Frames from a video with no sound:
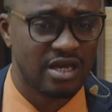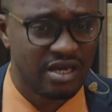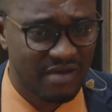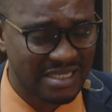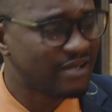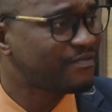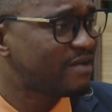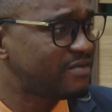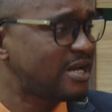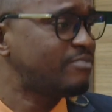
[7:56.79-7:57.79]
if i take
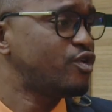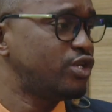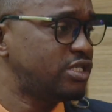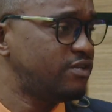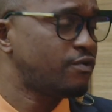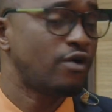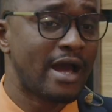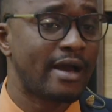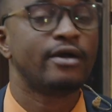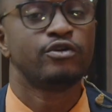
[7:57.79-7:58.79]
five naira i'm not a thief
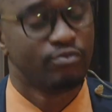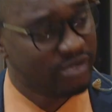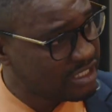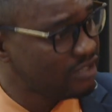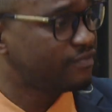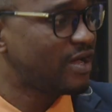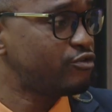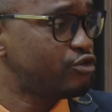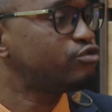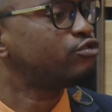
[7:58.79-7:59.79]
oga you be thief and
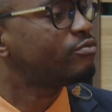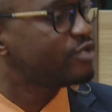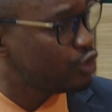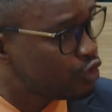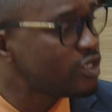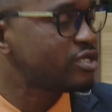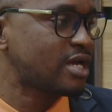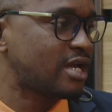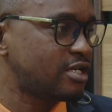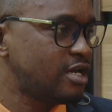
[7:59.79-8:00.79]
you should not be doing
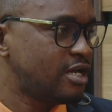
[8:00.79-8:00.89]
that